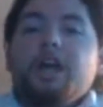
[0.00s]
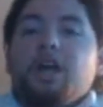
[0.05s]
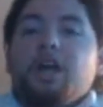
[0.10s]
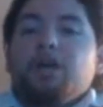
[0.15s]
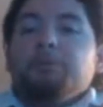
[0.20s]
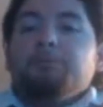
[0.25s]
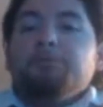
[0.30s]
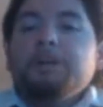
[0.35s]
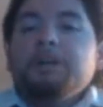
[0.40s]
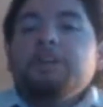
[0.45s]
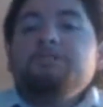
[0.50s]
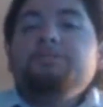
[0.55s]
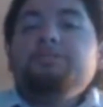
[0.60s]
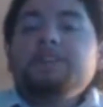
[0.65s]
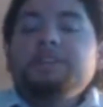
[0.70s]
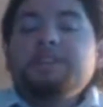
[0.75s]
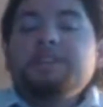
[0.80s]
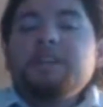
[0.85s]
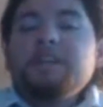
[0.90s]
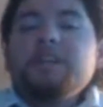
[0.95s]
But if you
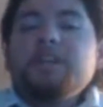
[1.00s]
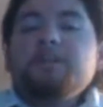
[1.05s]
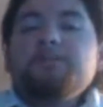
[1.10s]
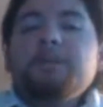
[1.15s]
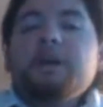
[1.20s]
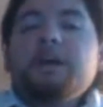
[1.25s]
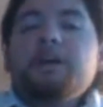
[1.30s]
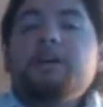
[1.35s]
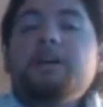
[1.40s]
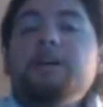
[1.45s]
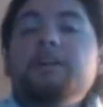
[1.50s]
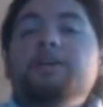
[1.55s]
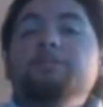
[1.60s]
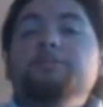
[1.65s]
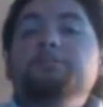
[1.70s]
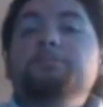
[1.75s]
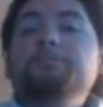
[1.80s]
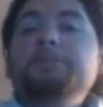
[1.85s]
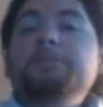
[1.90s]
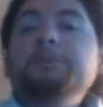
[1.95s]
think about it,
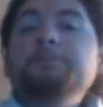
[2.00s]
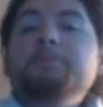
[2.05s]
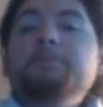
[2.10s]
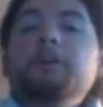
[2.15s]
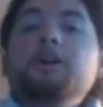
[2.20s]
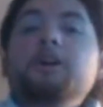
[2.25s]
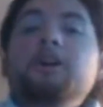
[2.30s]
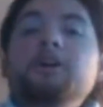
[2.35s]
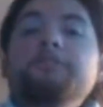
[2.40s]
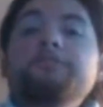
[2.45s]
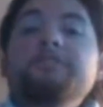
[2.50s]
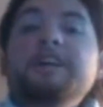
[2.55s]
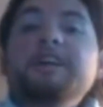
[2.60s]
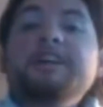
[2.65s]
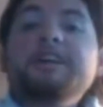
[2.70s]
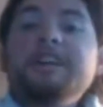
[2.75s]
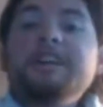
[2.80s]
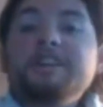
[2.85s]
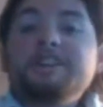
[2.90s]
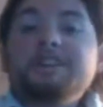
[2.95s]
people are on
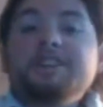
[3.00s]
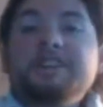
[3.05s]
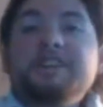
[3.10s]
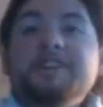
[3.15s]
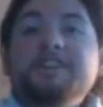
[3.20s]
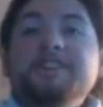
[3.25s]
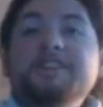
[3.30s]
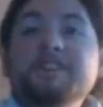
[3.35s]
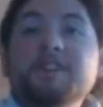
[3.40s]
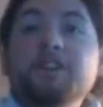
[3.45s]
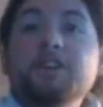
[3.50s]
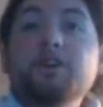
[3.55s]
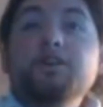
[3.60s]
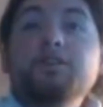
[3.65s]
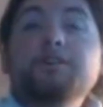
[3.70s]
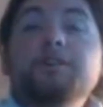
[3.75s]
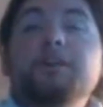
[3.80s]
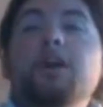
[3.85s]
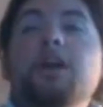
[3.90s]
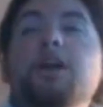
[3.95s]
vacation. So
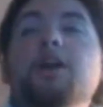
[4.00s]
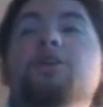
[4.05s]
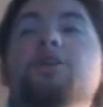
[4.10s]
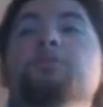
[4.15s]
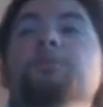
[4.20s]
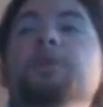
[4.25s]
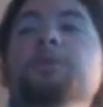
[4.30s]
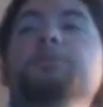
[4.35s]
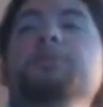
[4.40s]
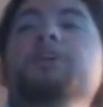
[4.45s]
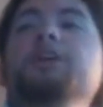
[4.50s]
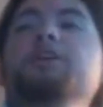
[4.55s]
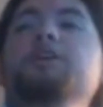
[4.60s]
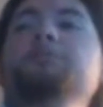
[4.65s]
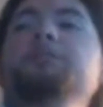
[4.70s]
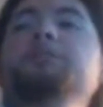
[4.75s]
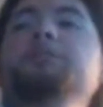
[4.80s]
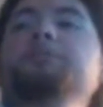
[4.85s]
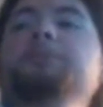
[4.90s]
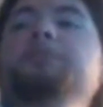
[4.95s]
we're going to be
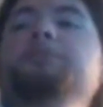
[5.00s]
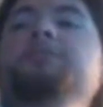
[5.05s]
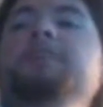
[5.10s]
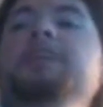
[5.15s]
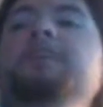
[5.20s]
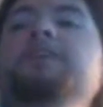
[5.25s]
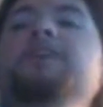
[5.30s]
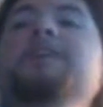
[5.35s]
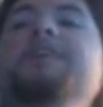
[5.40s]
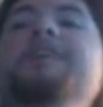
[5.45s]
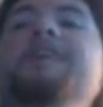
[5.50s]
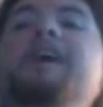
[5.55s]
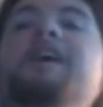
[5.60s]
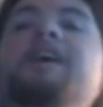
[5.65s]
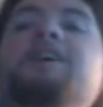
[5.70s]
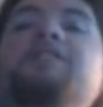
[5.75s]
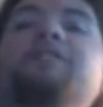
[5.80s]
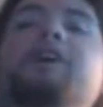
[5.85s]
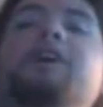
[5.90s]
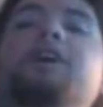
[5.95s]
moving a lot of
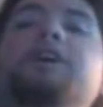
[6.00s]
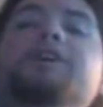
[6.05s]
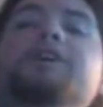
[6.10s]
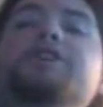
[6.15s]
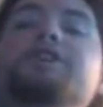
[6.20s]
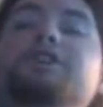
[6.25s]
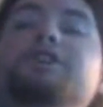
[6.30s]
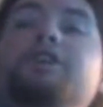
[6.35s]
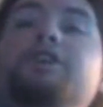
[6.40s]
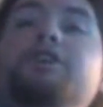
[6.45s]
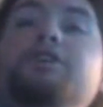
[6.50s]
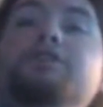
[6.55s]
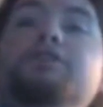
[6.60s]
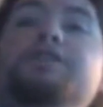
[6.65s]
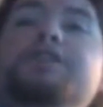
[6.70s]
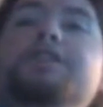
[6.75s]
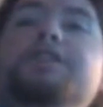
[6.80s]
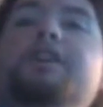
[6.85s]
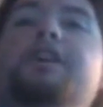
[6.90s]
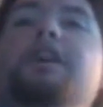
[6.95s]
our shows
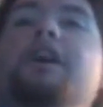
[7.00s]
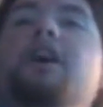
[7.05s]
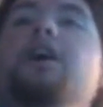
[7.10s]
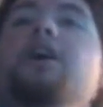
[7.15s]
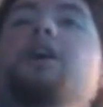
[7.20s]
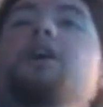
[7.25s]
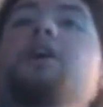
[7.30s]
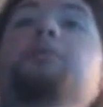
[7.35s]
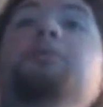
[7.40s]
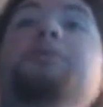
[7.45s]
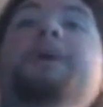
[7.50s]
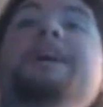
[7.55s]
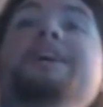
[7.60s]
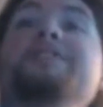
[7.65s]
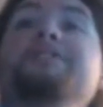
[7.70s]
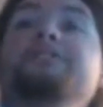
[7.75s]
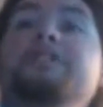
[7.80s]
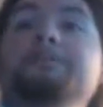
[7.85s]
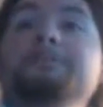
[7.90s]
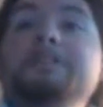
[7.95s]
away
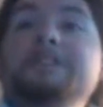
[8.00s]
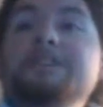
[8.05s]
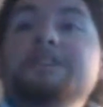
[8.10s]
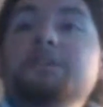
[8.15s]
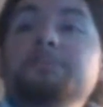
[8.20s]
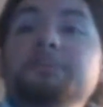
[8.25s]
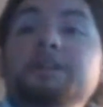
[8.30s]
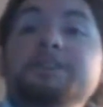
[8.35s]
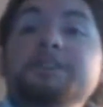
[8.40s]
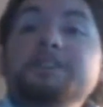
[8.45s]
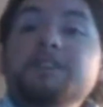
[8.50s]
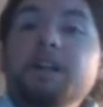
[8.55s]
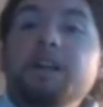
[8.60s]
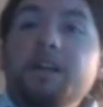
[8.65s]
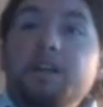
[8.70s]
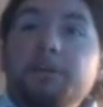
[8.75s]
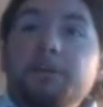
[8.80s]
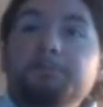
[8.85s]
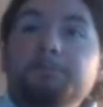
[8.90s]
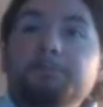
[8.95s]
from summertime.